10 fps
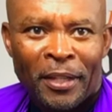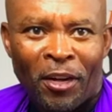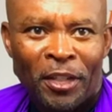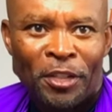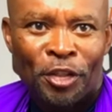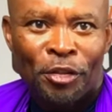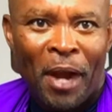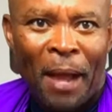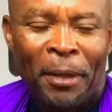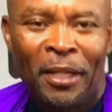hard to
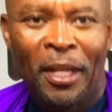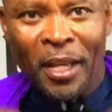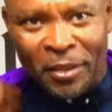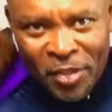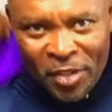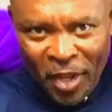describe it.